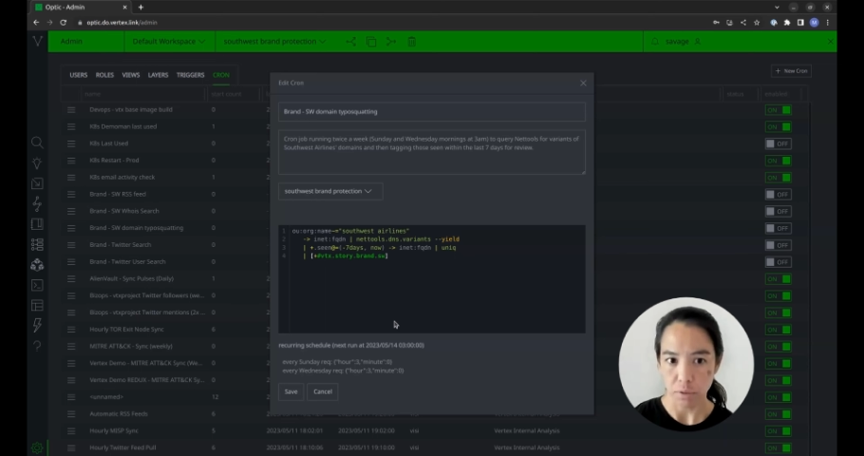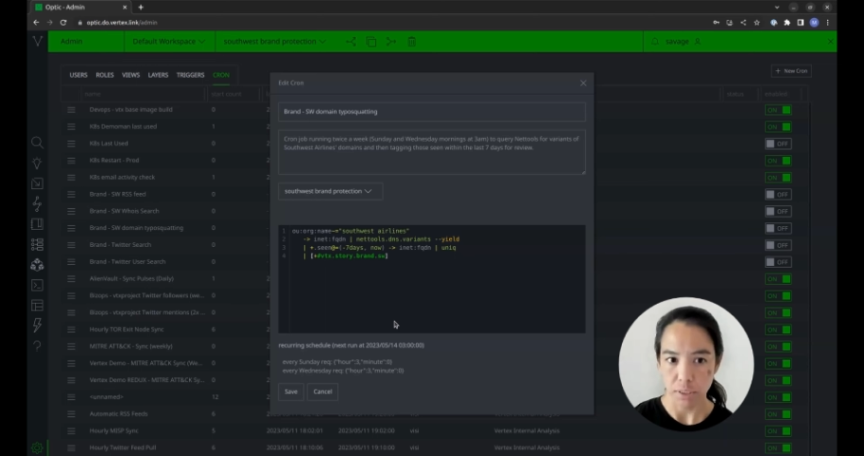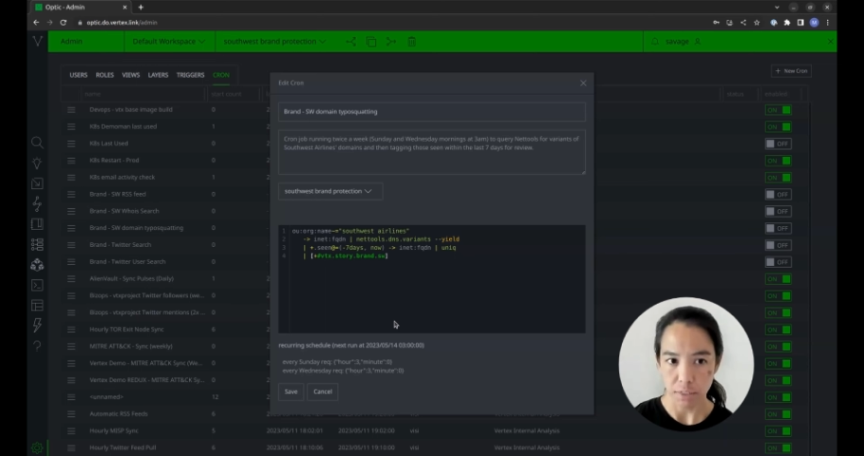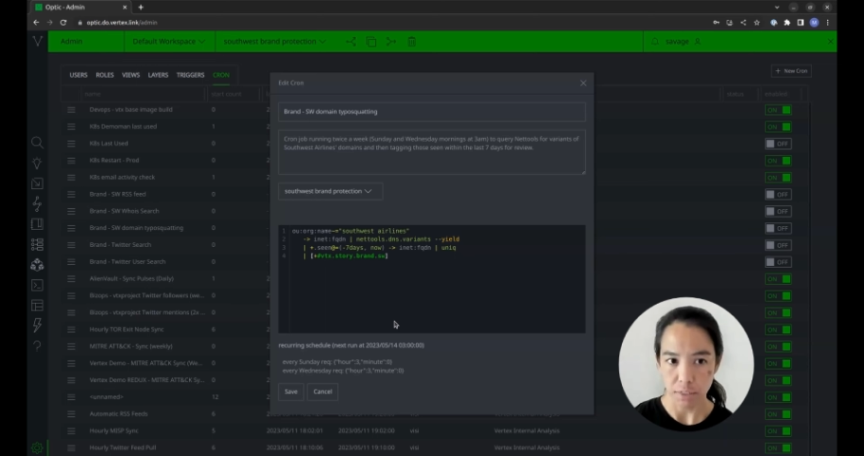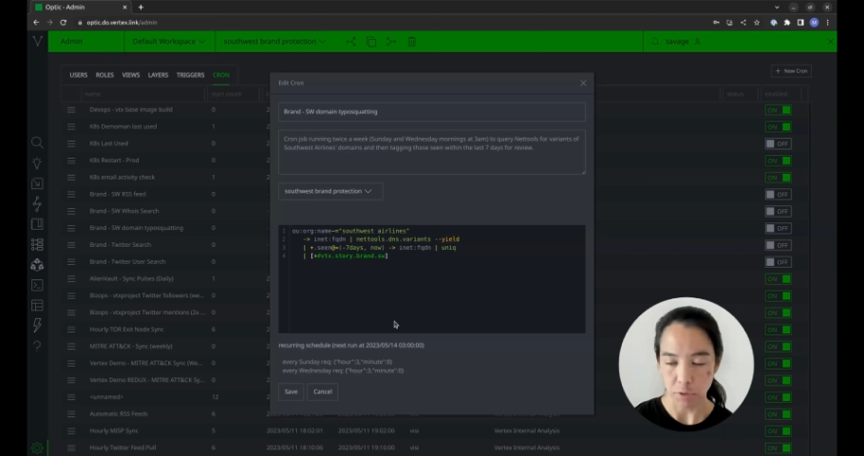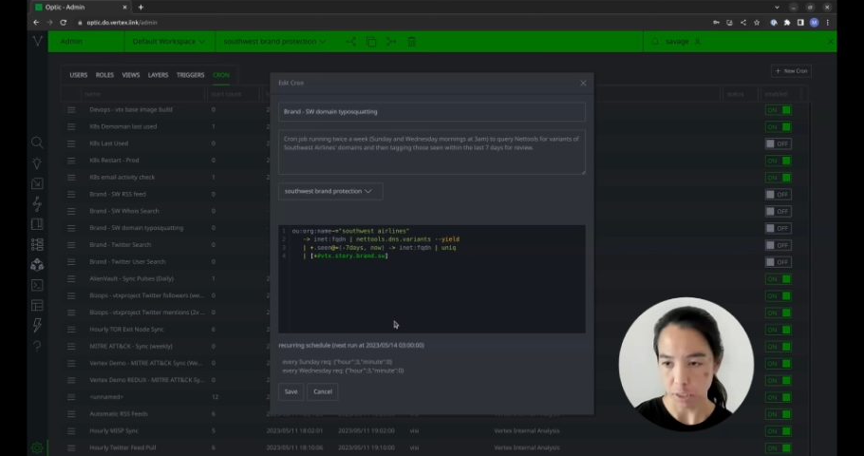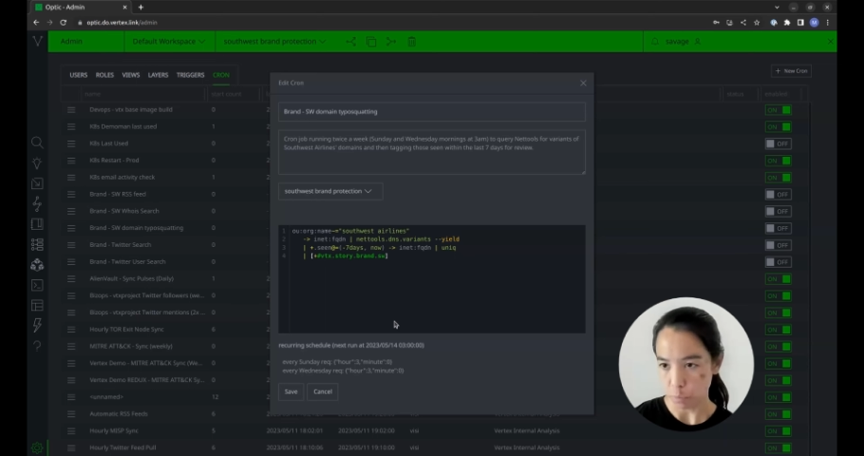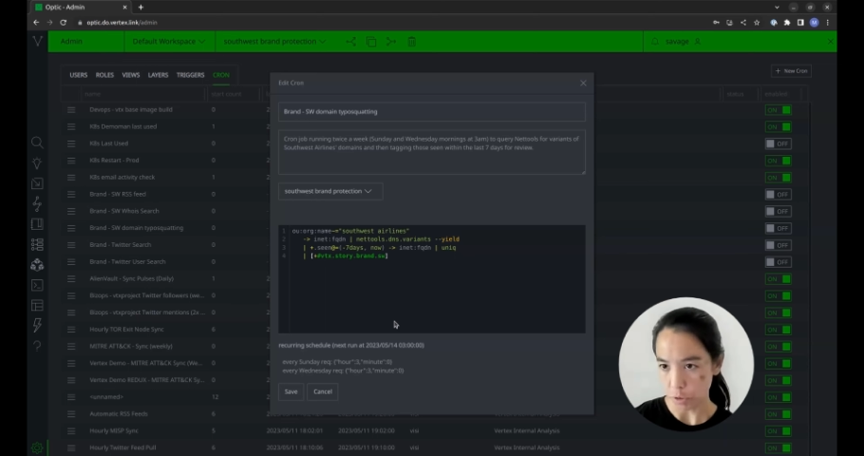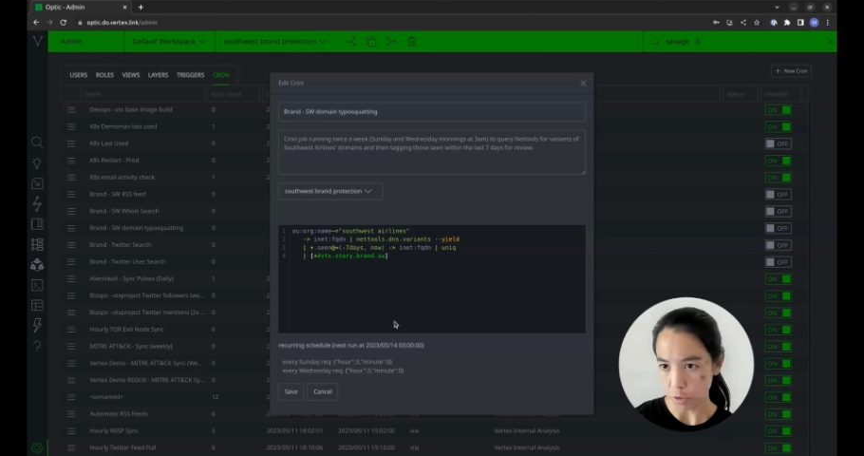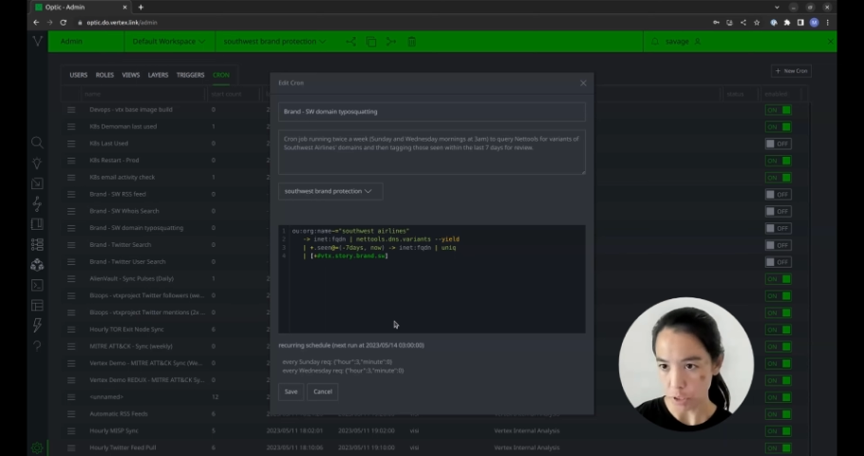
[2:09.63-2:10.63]
see if we can
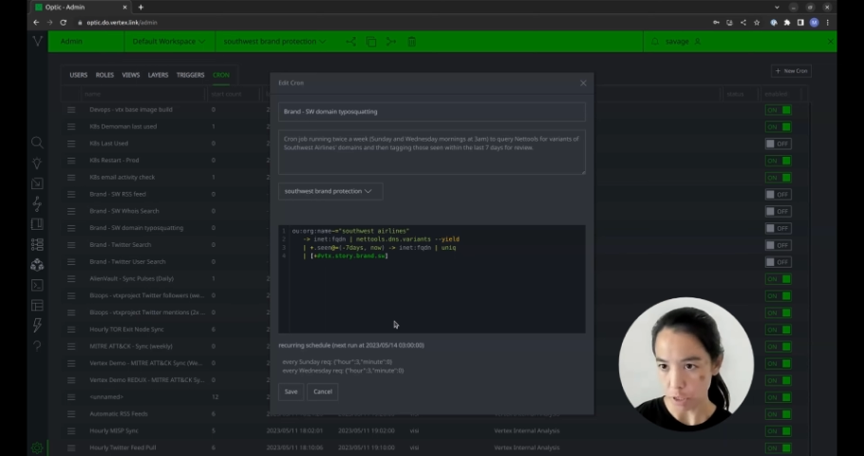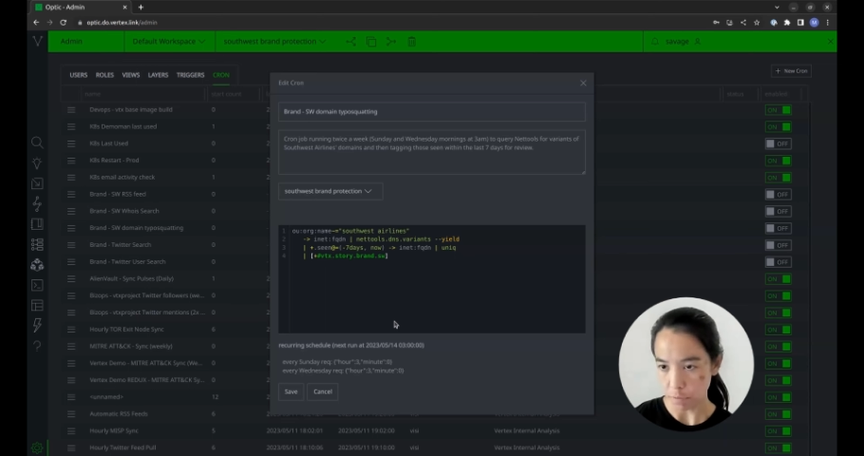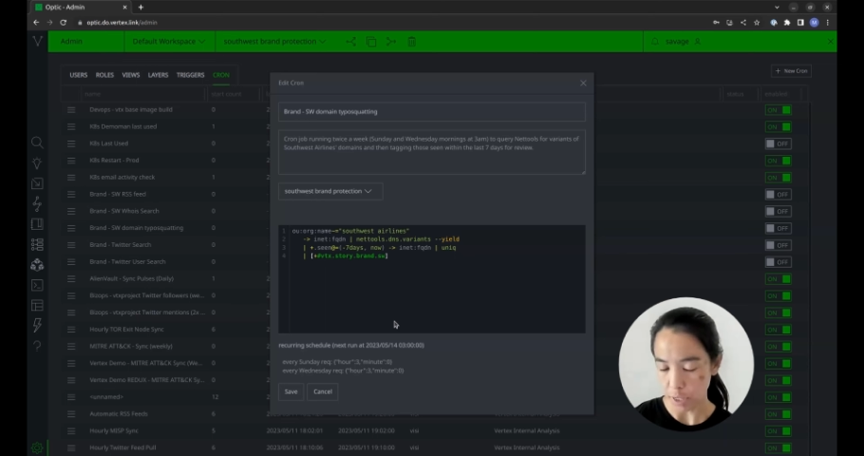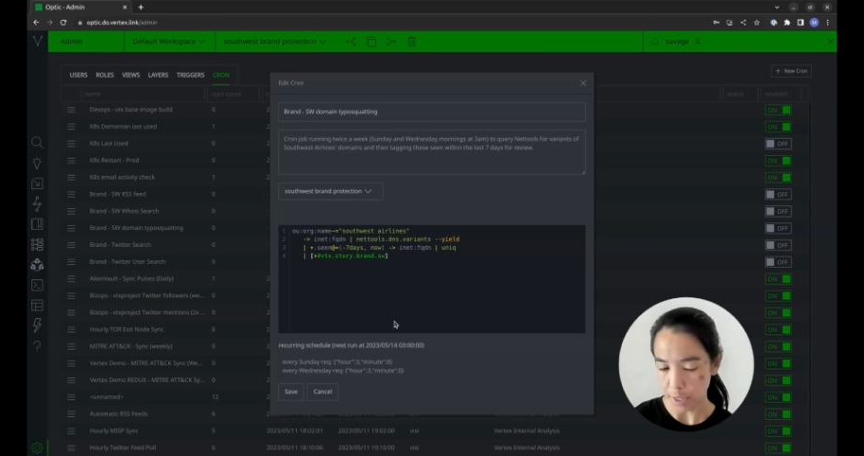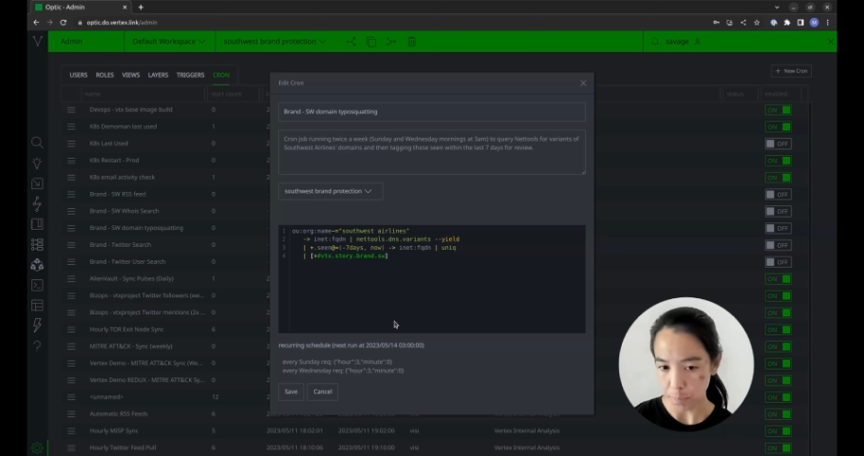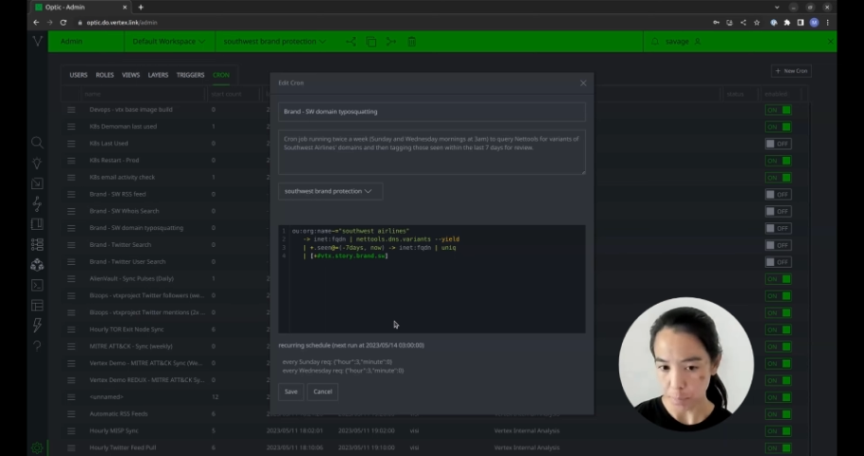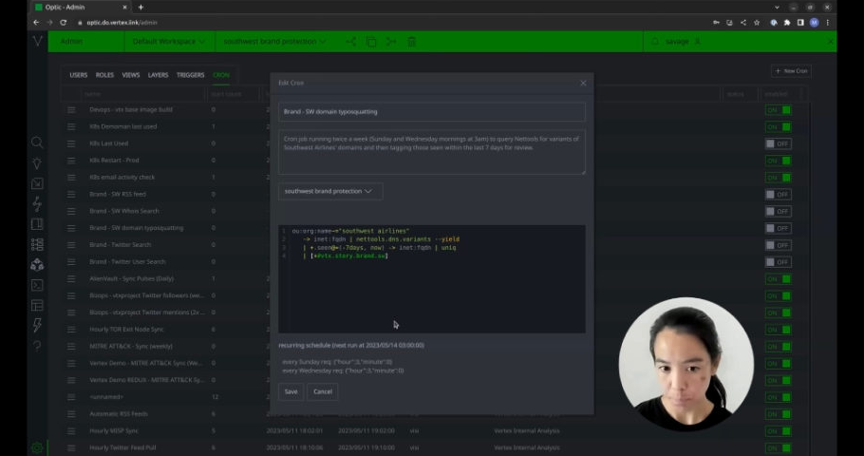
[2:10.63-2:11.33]
pull those offline.